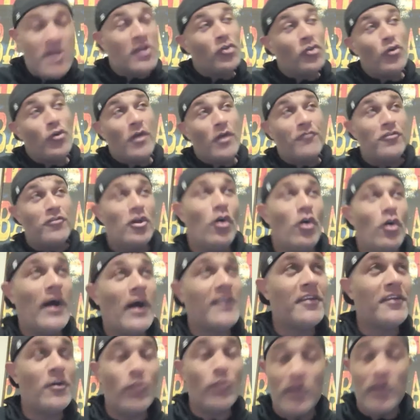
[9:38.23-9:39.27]
You have no
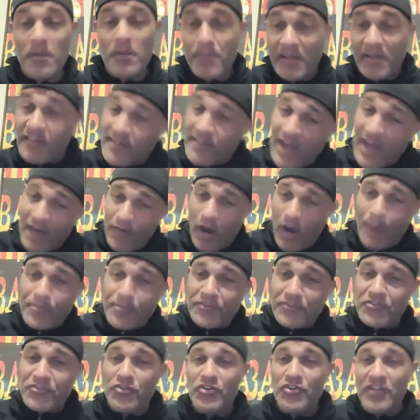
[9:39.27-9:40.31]
idea what it means to have
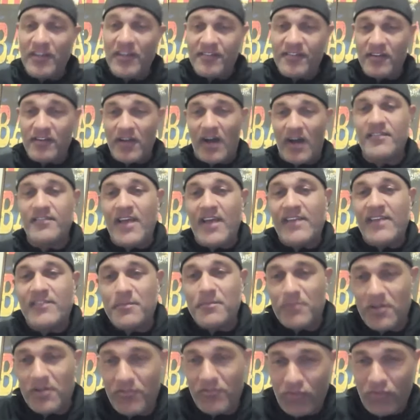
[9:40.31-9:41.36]
opportunities and not take them
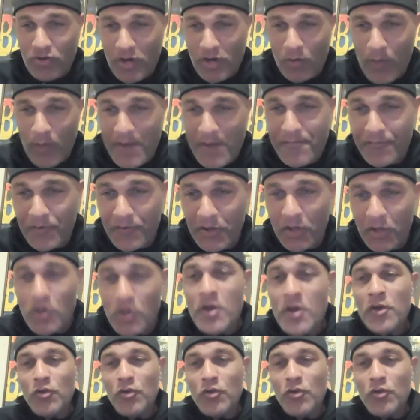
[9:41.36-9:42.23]
because they're not right for you.